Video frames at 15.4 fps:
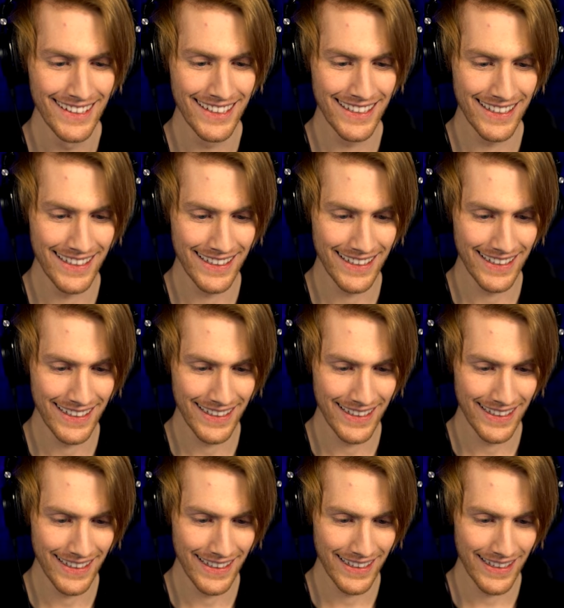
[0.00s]
this person
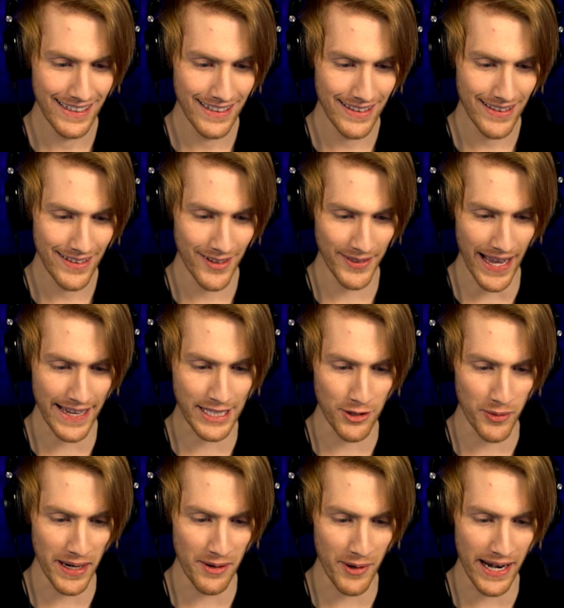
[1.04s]
can't get around me. No, thank I'm you,
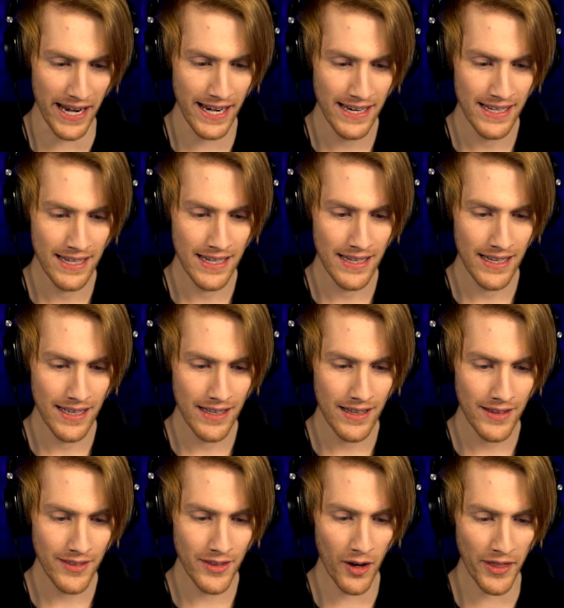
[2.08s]
Riri. Healed,
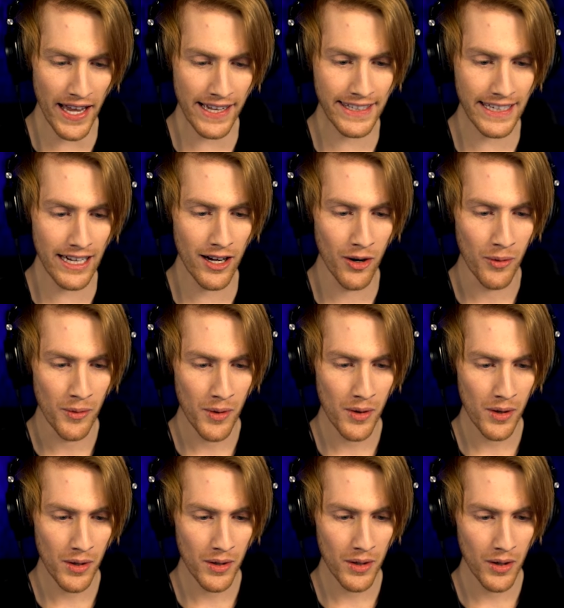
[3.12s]
no, thank you. She
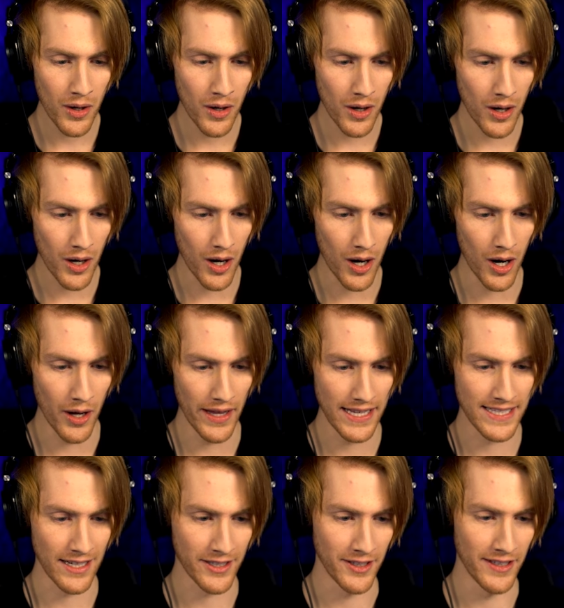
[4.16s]
still wouldn't help. Oh,
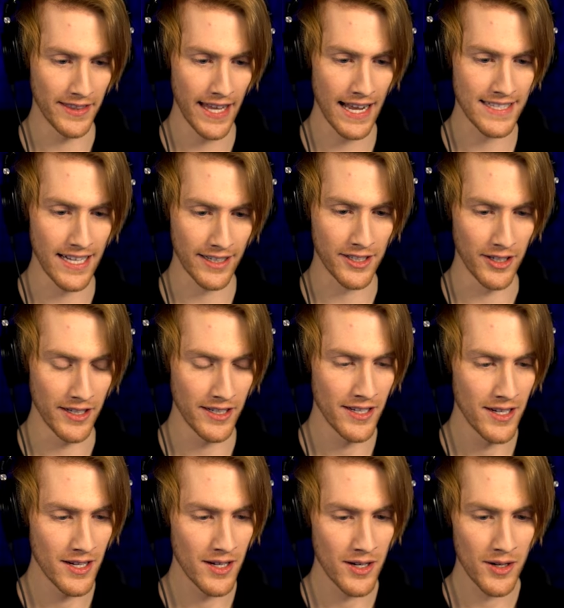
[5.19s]
that's not good. That's so, not good.
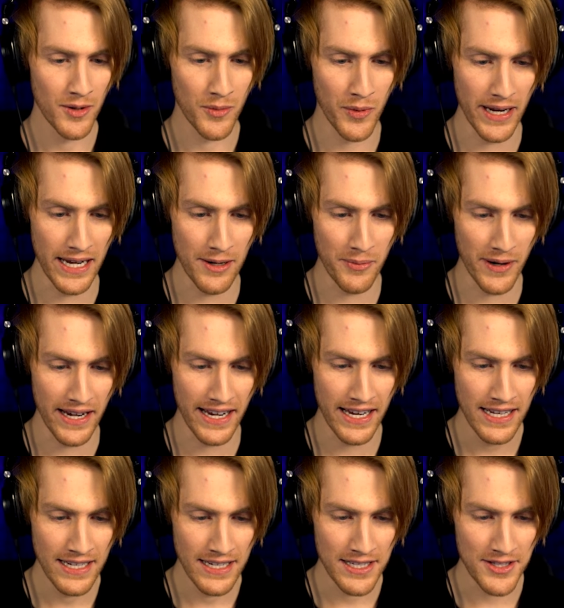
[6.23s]
So.
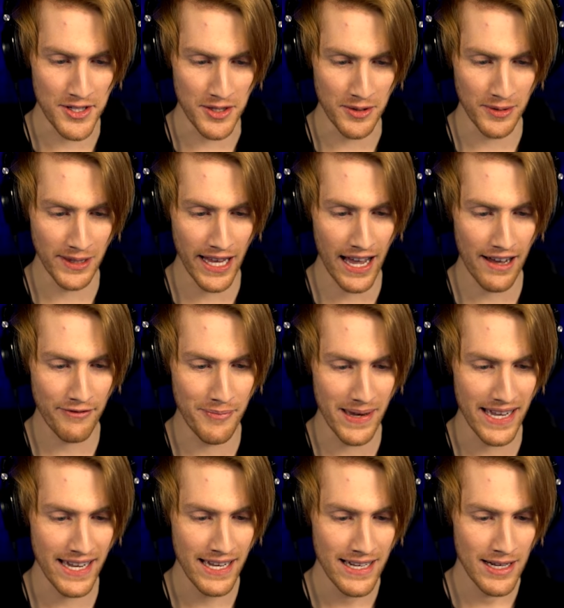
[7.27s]
Riri, do you love
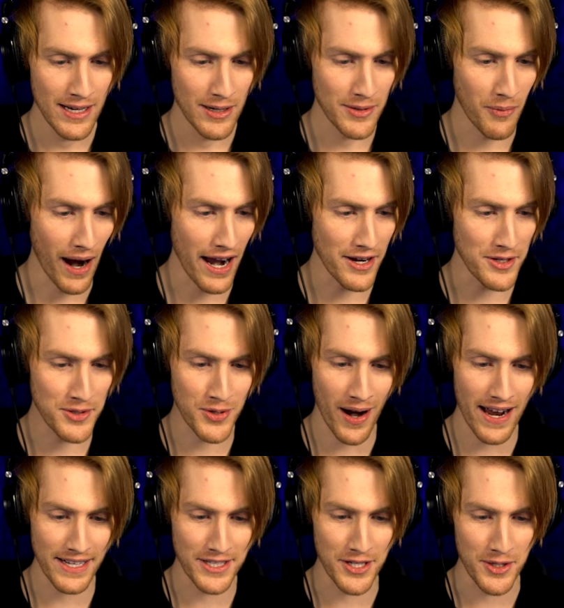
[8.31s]
me? Why are you oh,
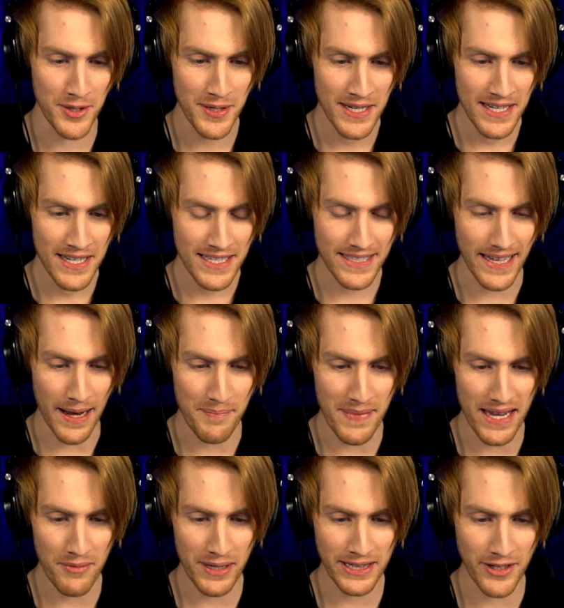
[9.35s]
trying crap. to stab
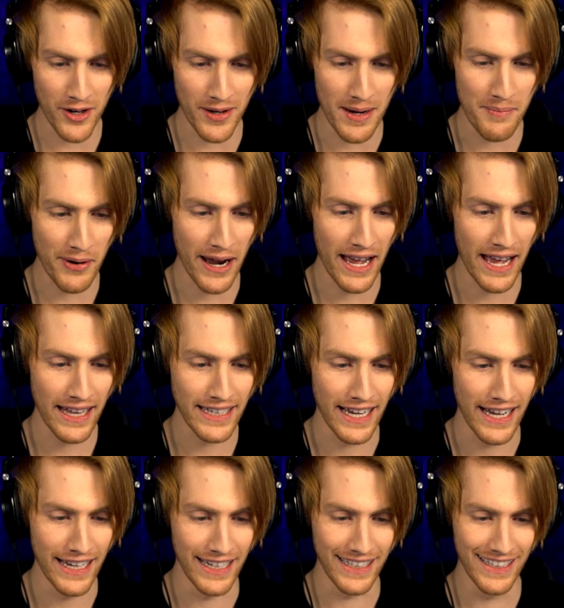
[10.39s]
me with your
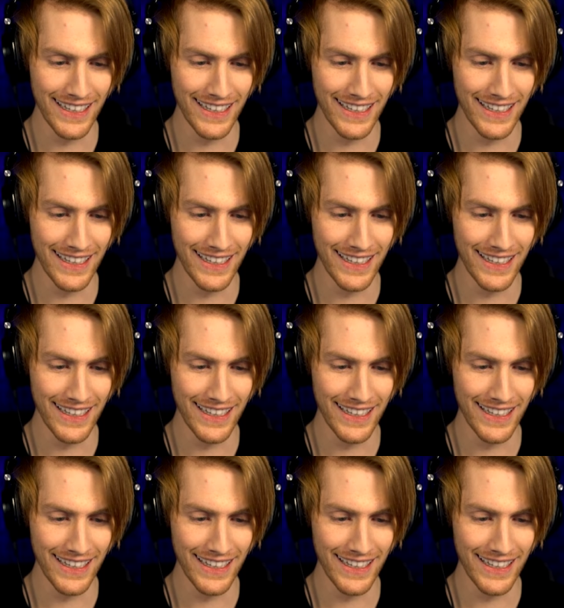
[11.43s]
umbrella?